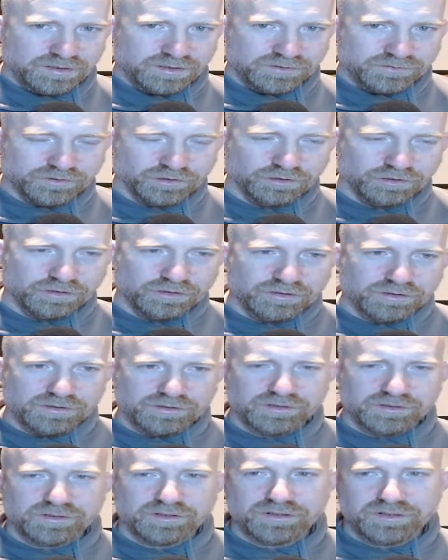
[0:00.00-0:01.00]
So,
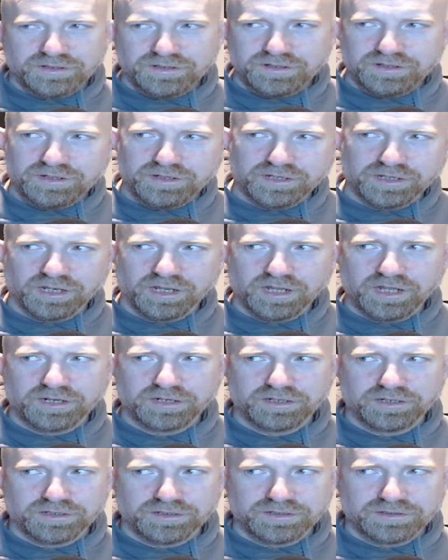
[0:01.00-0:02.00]
like, a lot
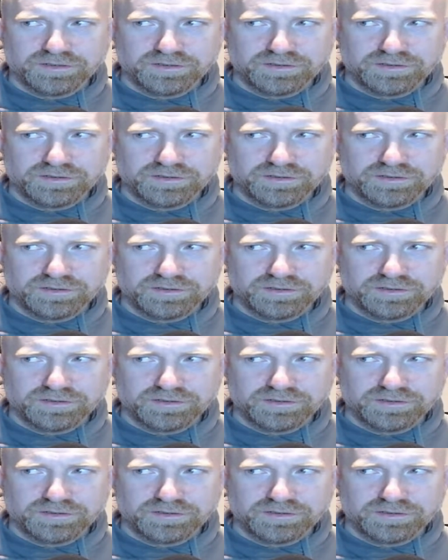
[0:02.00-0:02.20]
of